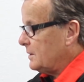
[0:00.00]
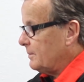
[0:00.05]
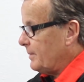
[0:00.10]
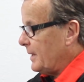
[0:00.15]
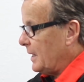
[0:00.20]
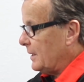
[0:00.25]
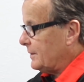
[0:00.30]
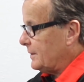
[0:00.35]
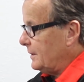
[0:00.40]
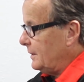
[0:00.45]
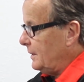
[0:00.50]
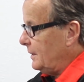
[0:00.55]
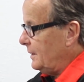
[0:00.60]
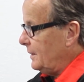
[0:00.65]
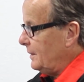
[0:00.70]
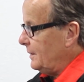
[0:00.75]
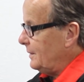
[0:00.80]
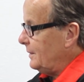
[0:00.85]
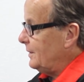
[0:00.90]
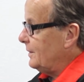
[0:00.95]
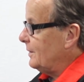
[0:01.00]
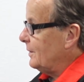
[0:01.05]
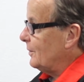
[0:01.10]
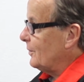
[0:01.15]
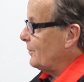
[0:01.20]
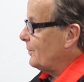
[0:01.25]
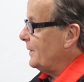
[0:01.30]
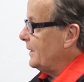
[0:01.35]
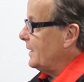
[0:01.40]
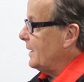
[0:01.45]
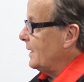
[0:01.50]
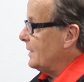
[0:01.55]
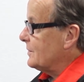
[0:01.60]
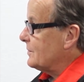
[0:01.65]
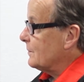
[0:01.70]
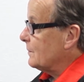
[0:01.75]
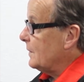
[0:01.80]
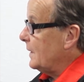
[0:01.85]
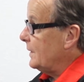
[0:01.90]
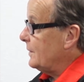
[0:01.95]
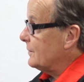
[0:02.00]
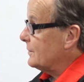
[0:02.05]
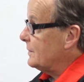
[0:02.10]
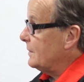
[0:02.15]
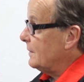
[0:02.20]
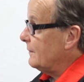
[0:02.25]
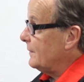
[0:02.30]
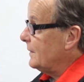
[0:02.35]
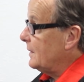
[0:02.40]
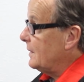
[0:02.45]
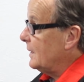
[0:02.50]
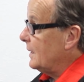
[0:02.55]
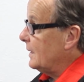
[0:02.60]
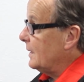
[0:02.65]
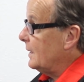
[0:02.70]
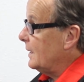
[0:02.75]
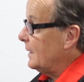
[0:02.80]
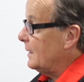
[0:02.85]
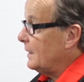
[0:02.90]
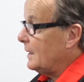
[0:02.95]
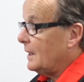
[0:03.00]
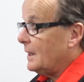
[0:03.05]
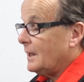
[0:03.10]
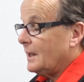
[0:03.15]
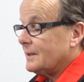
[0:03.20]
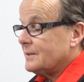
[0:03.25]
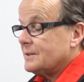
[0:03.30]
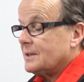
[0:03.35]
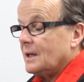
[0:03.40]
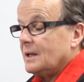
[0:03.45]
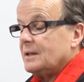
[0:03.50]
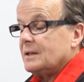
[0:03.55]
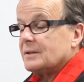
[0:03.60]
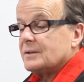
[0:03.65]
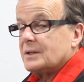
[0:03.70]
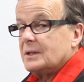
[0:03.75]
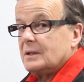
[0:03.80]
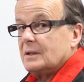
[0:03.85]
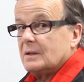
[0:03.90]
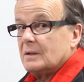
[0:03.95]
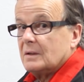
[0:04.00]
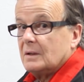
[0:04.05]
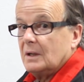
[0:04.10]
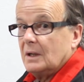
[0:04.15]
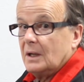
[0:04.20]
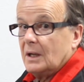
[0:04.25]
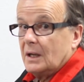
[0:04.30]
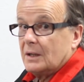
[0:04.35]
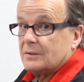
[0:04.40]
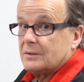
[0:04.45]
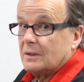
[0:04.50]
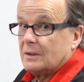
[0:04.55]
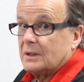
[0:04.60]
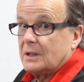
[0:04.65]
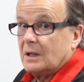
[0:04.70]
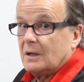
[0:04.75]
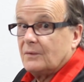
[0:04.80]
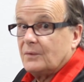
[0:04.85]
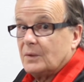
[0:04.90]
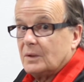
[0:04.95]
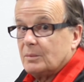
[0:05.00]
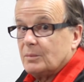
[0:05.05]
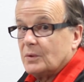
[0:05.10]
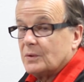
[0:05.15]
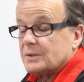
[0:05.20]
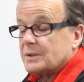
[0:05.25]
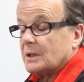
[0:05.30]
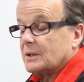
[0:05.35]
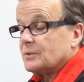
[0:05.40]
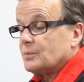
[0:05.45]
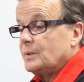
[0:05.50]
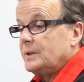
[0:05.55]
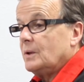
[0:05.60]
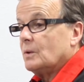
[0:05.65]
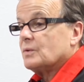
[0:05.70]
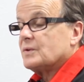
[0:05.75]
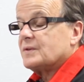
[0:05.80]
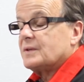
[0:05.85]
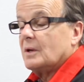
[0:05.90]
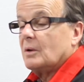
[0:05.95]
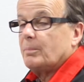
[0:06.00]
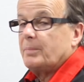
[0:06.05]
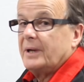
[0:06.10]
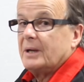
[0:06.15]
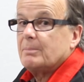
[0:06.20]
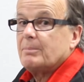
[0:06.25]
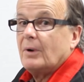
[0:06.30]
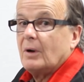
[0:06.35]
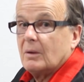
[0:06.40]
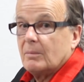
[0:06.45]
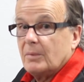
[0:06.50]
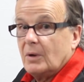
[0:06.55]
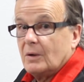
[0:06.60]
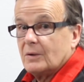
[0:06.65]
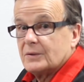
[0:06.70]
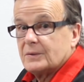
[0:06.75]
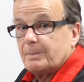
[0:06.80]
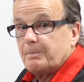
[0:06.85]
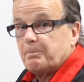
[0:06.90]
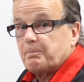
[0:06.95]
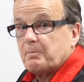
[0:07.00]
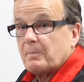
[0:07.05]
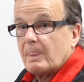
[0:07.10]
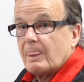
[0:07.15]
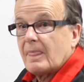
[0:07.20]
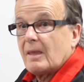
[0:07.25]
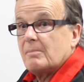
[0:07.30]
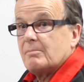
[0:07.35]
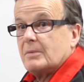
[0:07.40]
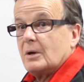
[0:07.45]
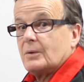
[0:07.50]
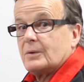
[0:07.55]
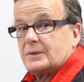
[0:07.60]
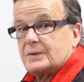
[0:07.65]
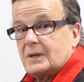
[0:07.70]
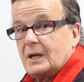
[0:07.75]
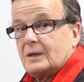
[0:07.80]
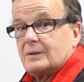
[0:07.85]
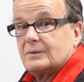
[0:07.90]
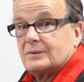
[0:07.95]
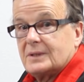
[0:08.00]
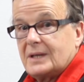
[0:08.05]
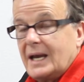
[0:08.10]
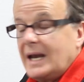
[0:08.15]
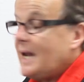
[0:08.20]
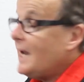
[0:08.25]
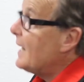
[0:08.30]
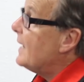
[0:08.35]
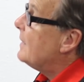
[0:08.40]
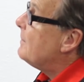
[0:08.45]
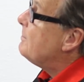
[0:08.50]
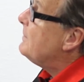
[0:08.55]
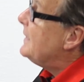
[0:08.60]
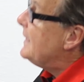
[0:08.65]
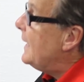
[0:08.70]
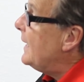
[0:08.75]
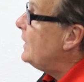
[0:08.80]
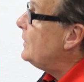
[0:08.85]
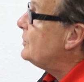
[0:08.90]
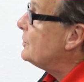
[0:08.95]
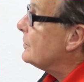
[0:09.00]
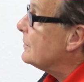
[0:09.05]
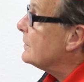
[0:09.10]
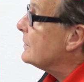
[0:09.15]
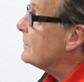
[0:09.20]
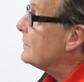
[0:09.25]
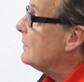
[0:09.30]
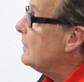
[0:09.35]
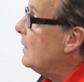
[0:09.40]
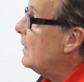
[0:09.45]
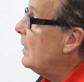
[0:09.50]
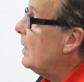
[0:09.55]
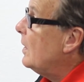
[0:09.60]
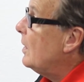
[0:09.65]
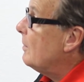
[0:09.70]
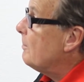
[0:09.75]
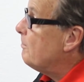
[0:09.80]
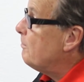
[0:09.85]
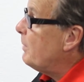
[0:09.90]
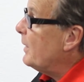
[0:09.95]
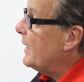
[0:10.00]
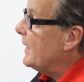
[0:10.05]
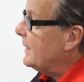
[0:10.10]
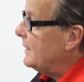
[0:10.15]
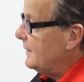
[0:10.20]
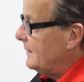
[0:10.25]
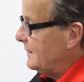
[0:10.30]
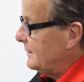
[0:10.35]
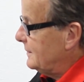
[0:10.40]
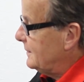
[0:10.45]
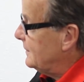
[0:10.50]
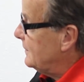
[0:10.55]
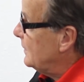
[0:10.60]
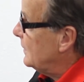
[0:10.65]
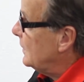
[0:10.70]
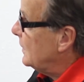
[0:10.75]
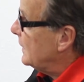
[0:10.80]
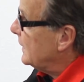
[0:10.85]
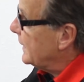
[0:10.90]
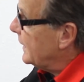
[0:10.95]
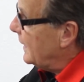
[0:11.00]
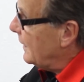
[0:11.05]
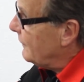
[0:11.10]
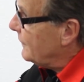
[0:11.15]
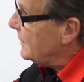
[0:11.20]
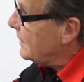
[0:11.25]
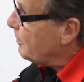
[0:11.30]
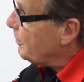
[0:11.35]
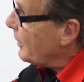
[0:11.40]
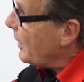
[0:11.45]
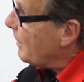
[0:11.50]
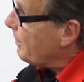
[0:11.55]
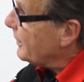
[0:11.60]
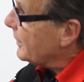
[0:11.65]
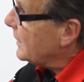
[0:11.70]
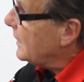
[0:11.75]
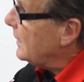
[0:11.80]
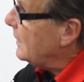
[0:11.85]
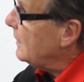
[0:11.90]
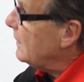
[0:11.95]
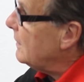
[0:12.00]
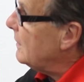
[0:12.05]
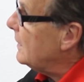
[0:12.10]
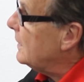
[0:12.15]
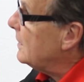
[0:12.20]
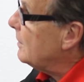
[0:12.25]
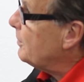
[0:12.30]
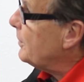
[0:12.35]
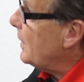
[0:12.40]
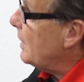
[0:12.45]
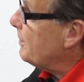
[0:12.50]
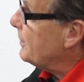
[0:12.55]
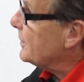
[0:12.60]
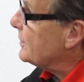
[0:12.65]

about the, 3 kinds of riders and everything. And I say this here at Southern California Motorcycles. We don't sell ping pong balls. Motorcycles can be dangerous. But given the proper gear and the proper